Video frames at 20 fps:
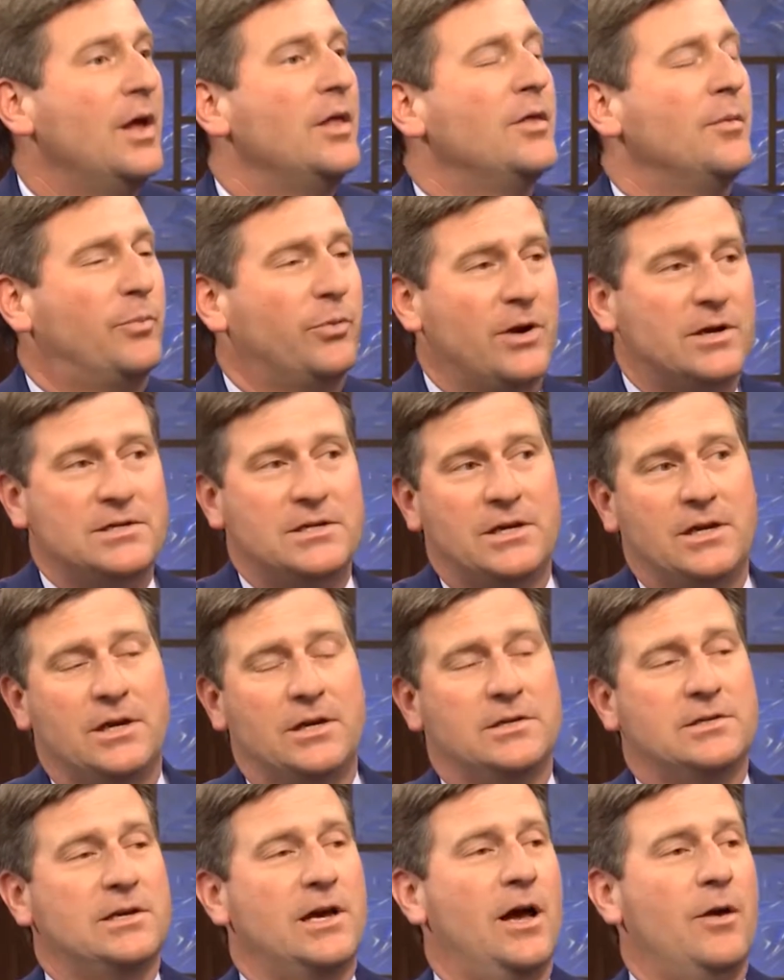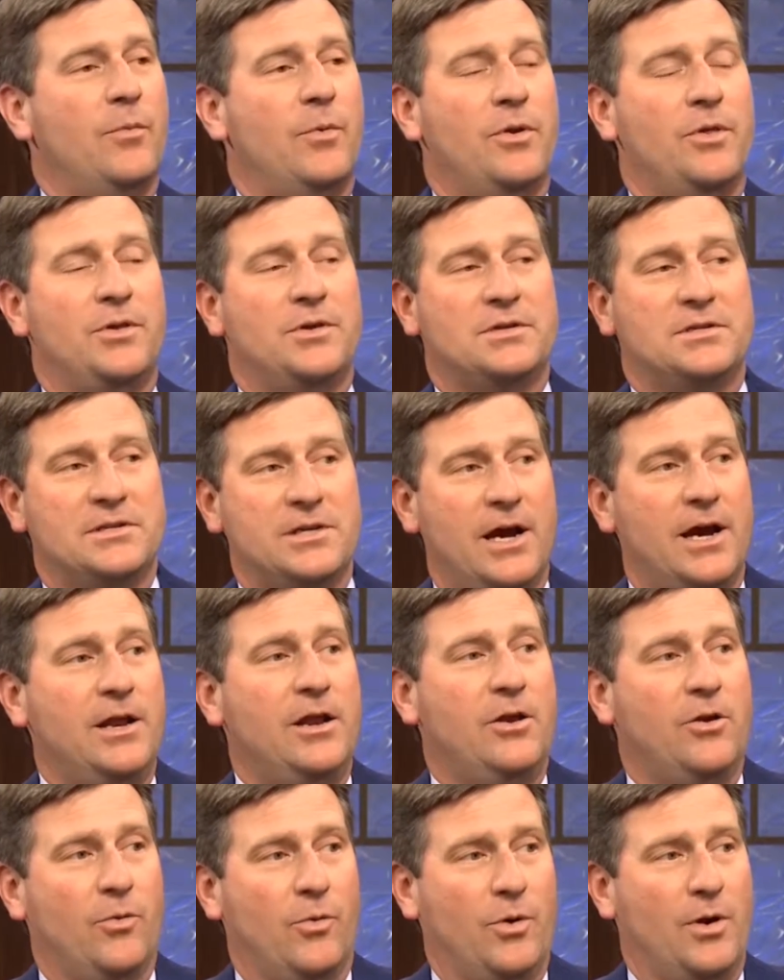The president can decide whether to sign
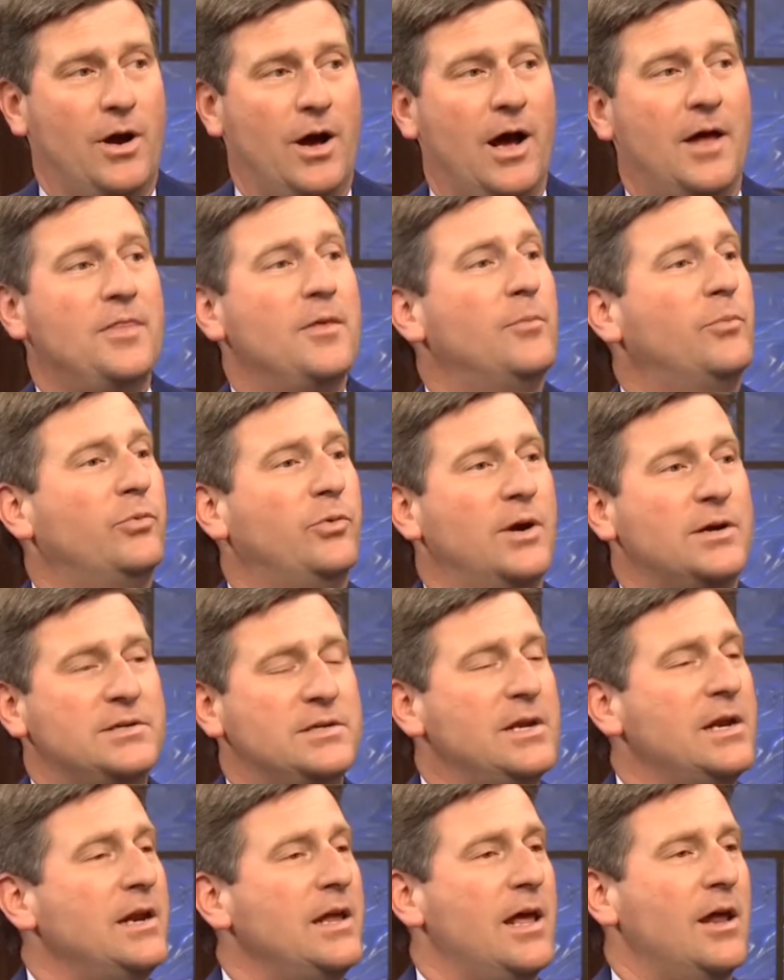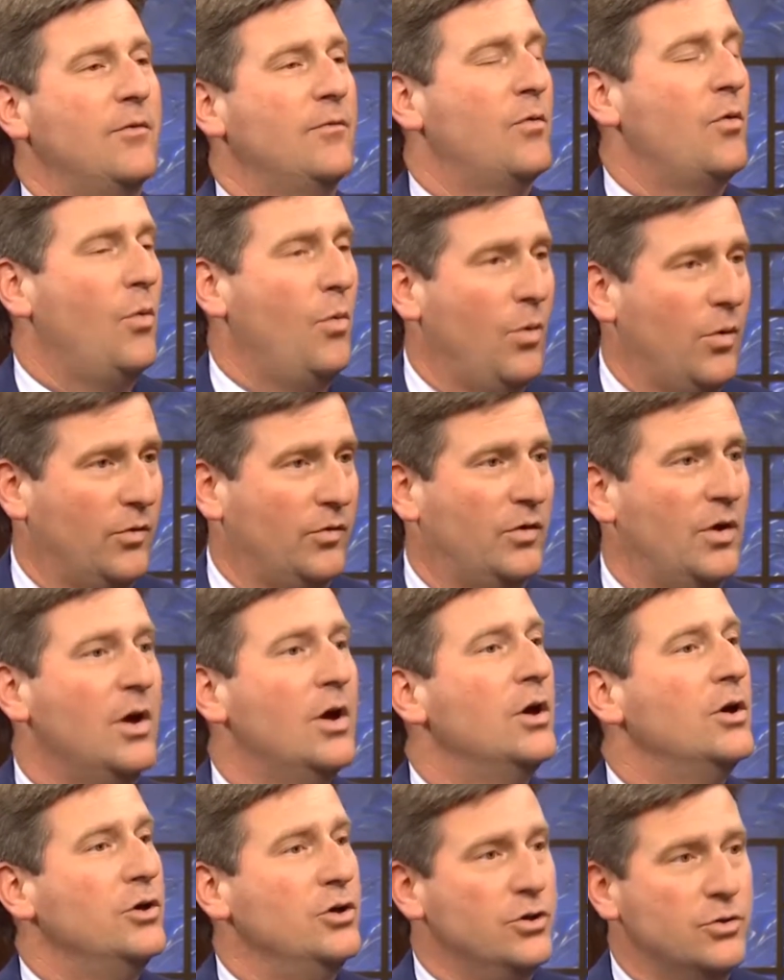it or not. The president can, of course,
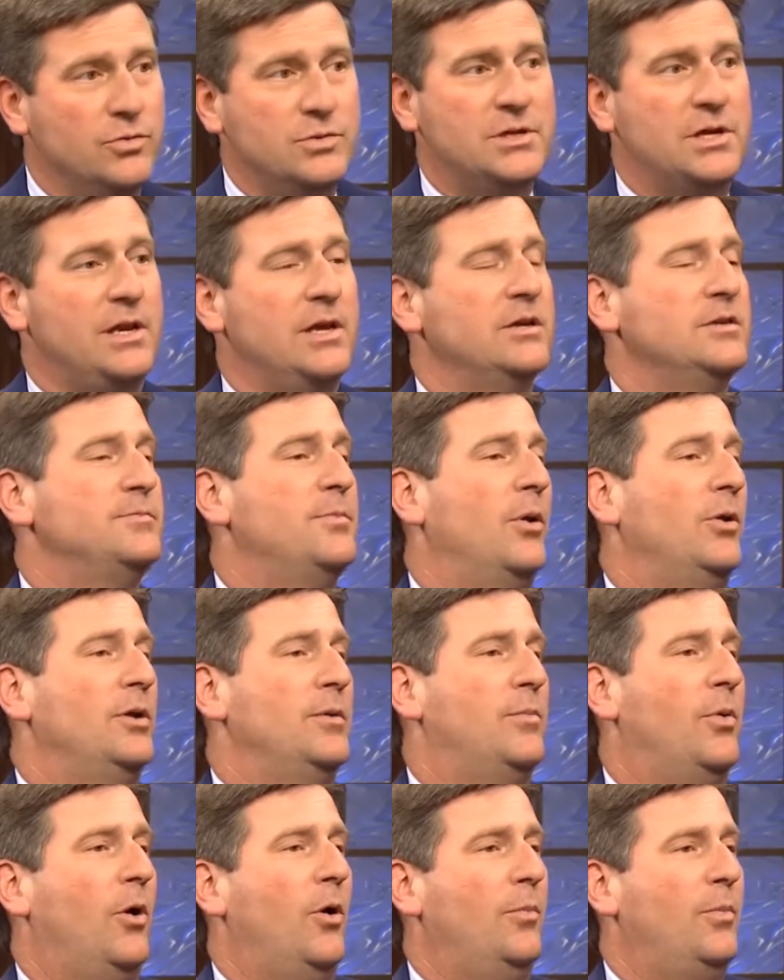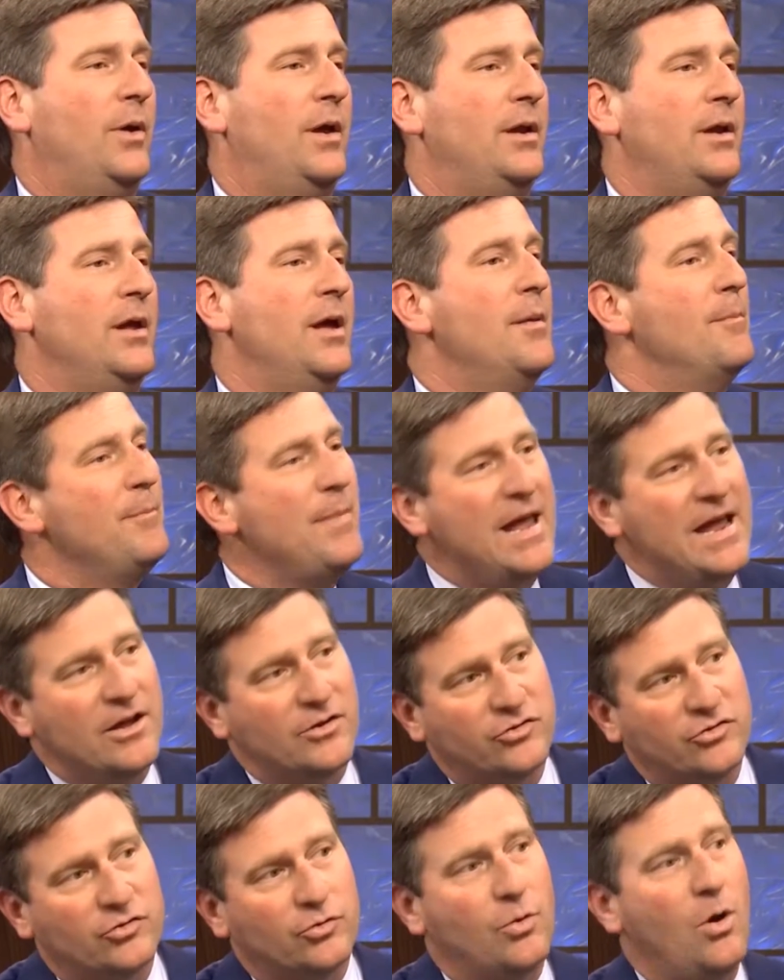using his bully pulpit, make
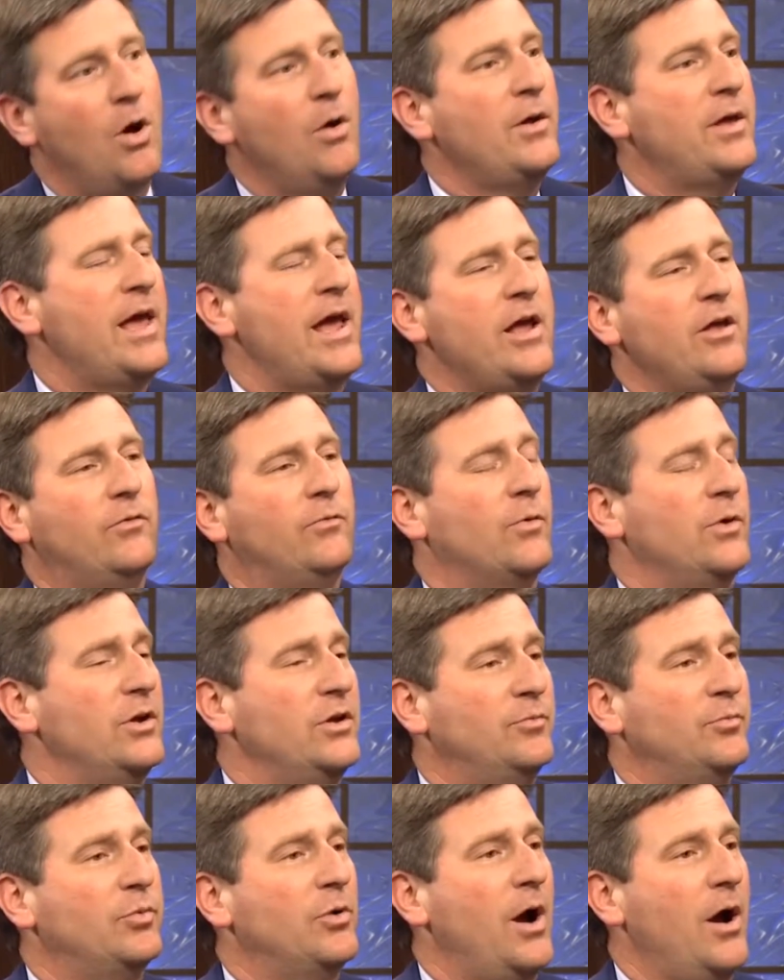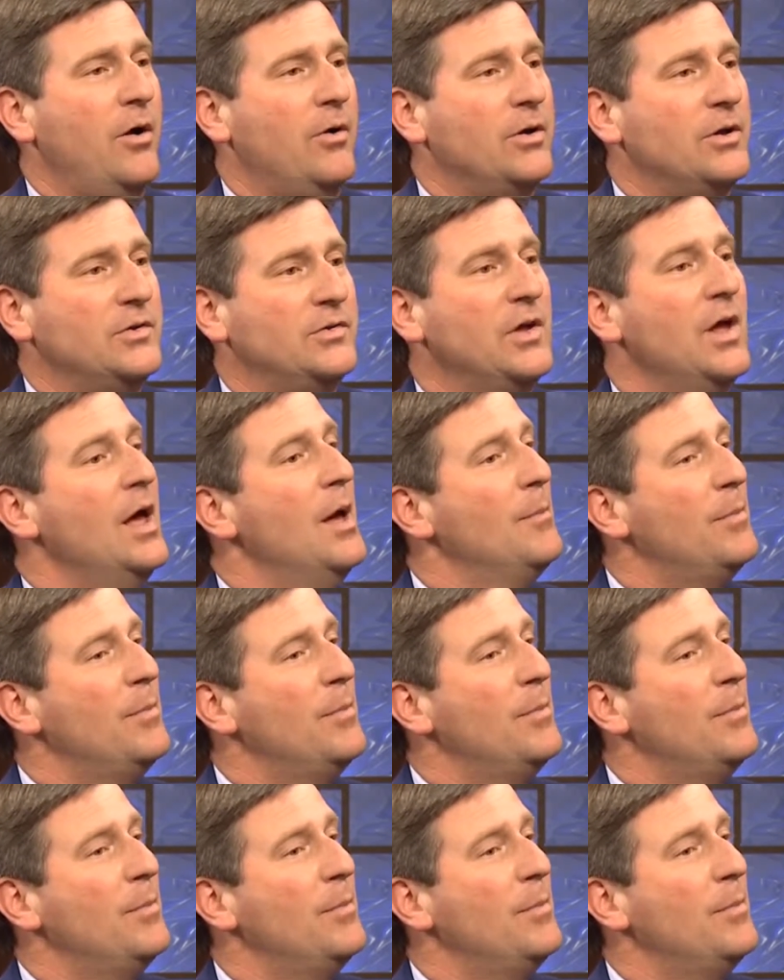a strong case for his priorities.